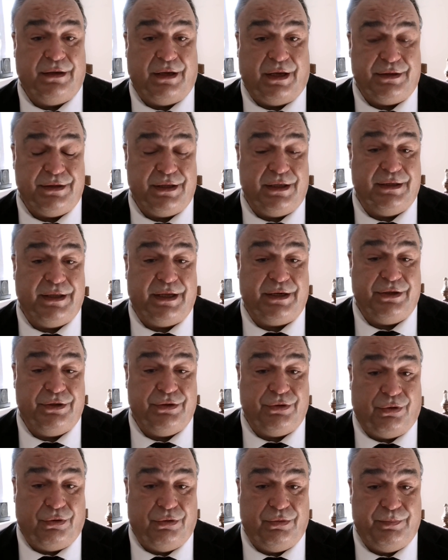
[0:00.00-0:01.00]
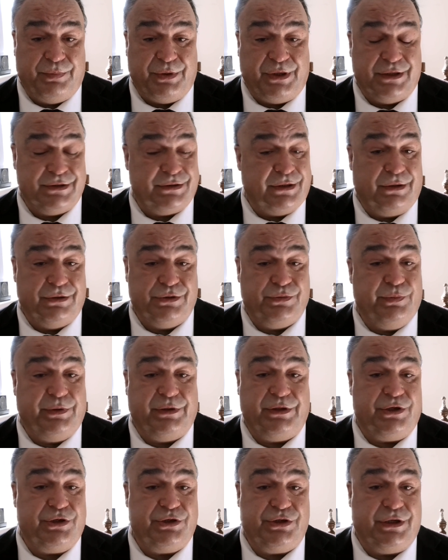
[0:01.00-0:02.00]
And they let it go because I was
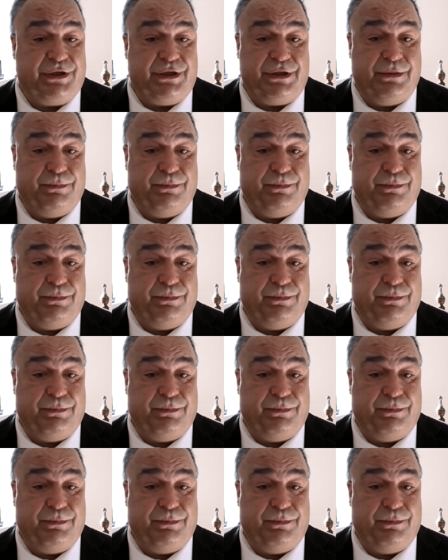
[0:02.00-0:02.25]
really shitty.